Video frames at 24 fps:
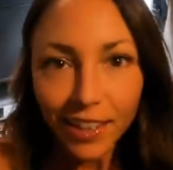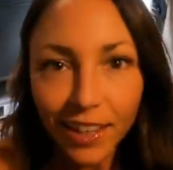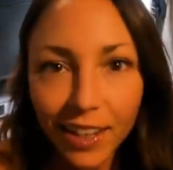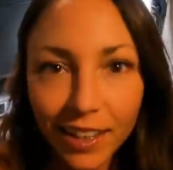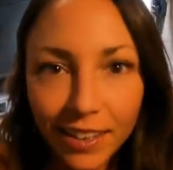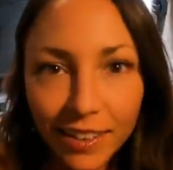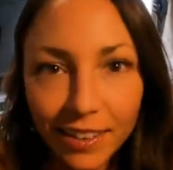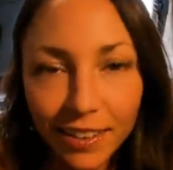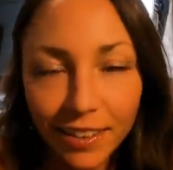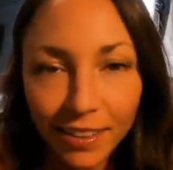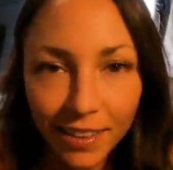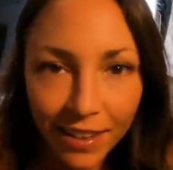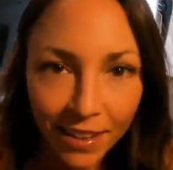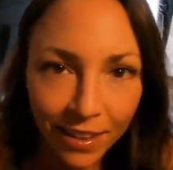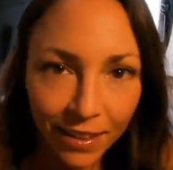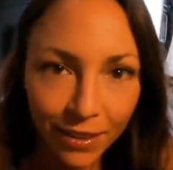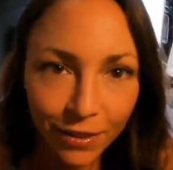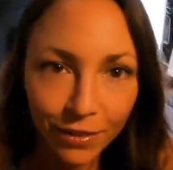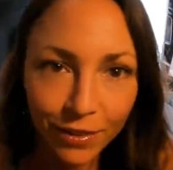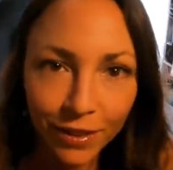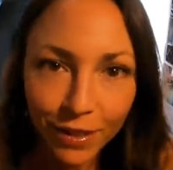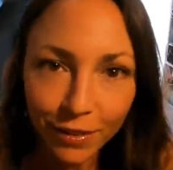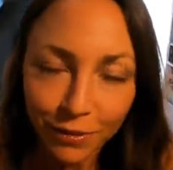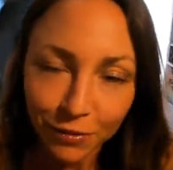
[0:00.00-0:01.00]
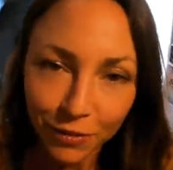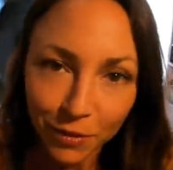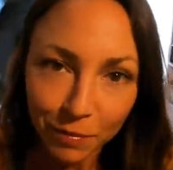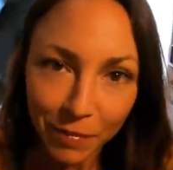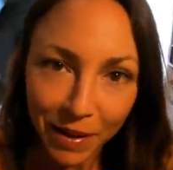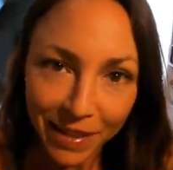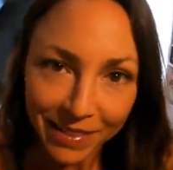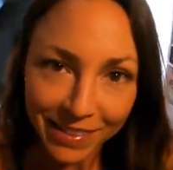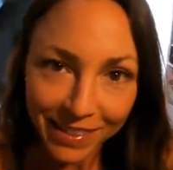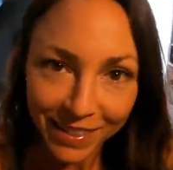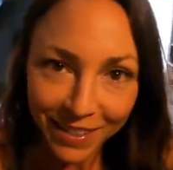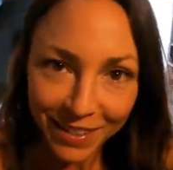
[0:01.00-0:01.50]
A little thank you gift from
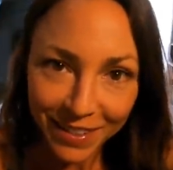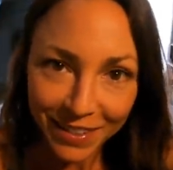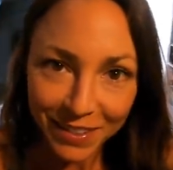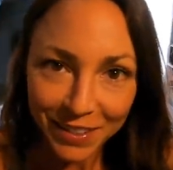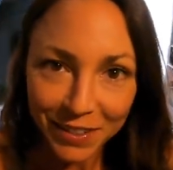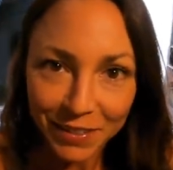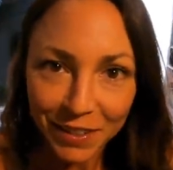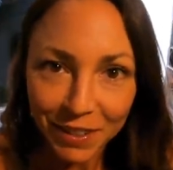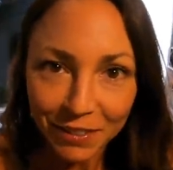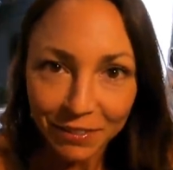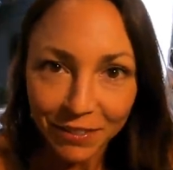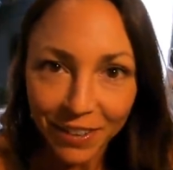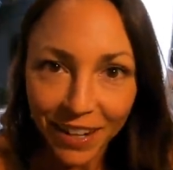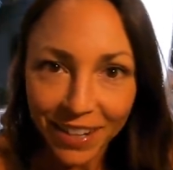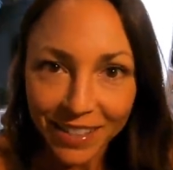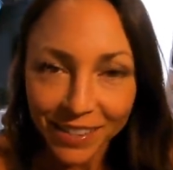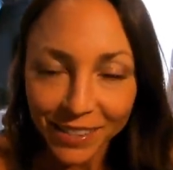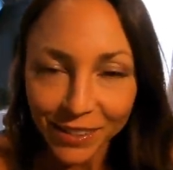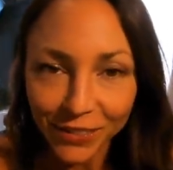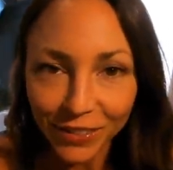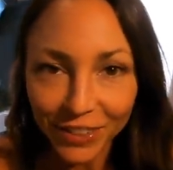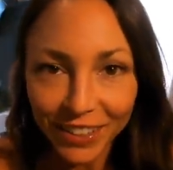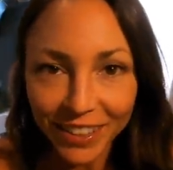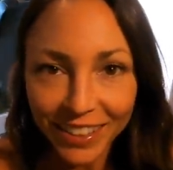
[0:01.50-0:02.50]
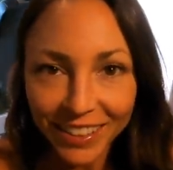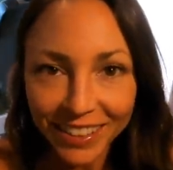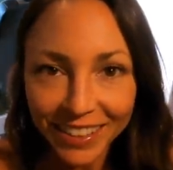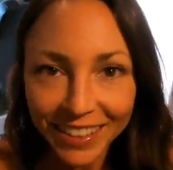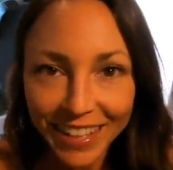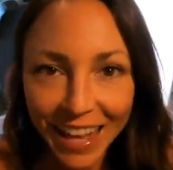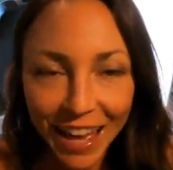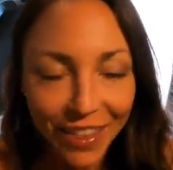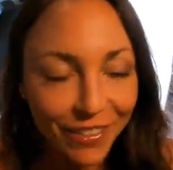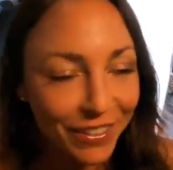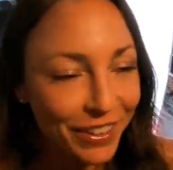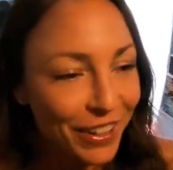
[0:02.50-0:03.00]
Mexico to our friends for
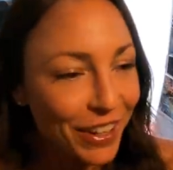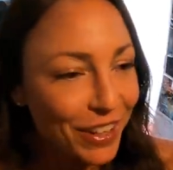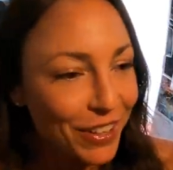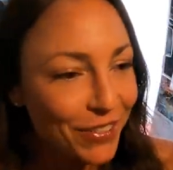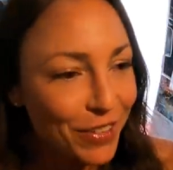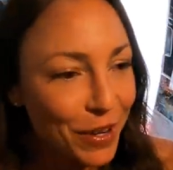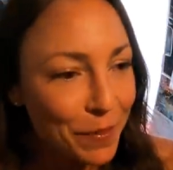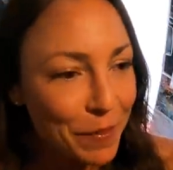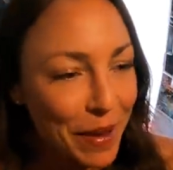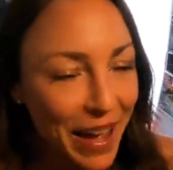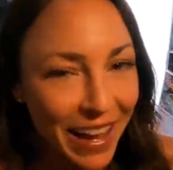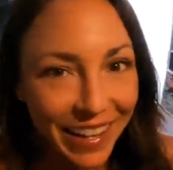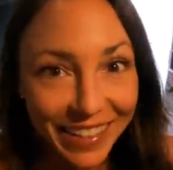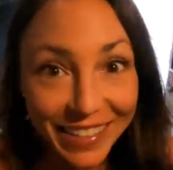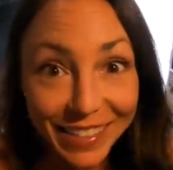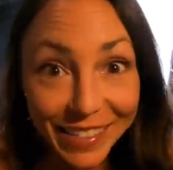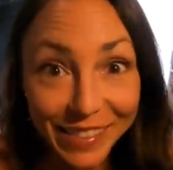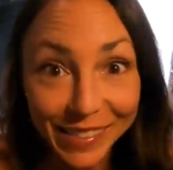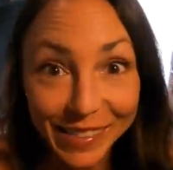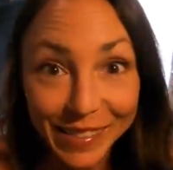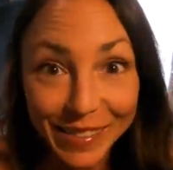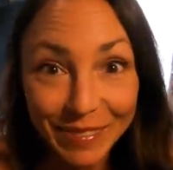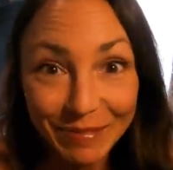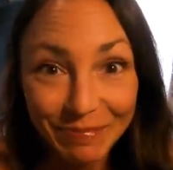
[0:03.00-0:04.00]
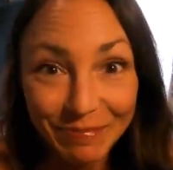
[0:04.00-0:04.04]
gathering all of our packages.